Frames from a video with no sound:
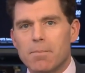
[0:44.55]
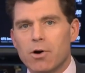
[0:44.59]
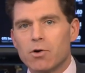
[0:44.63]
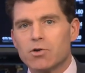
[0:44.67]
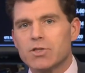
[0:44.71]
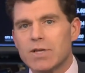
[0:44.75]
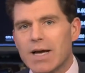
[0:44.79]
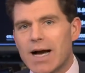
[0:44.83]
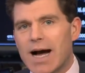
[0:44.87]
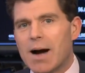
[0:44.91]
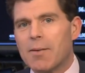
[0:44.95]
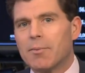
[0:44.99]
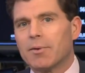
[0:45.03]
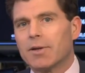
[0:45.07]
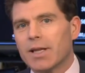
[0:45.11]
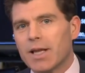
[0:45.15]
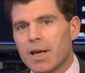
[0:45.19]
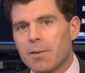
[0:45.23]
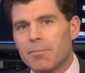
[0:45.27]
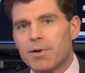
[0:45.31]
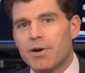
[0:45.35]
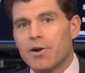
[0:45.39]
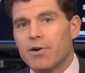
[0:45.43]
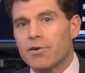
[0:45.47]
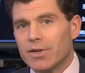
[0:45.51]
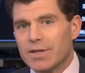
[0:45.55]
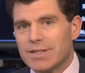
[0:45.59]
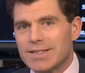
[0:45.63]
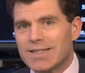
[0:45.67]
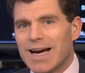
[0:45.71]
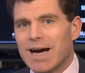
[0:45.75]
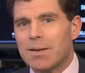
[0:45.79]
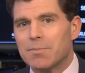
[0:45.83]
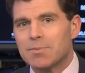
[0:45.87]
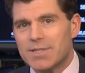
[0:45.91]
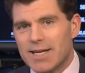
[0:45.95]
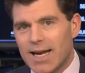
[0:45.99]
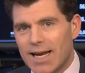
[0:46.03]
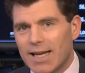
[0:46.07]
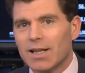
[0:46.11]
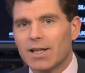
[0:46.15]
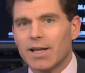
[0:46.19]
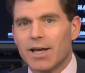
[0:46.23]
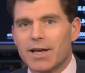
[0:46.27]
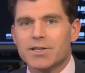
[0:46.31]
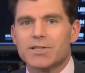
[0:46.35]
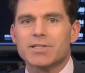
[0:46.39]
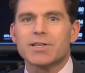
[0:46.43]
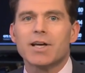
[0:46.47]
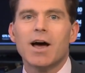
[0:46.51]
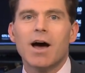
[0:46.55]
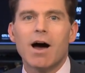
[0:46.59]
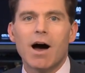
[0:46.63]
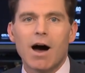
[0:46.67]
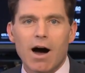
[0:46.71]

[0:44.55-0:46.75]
most commonly appear in the top 10 list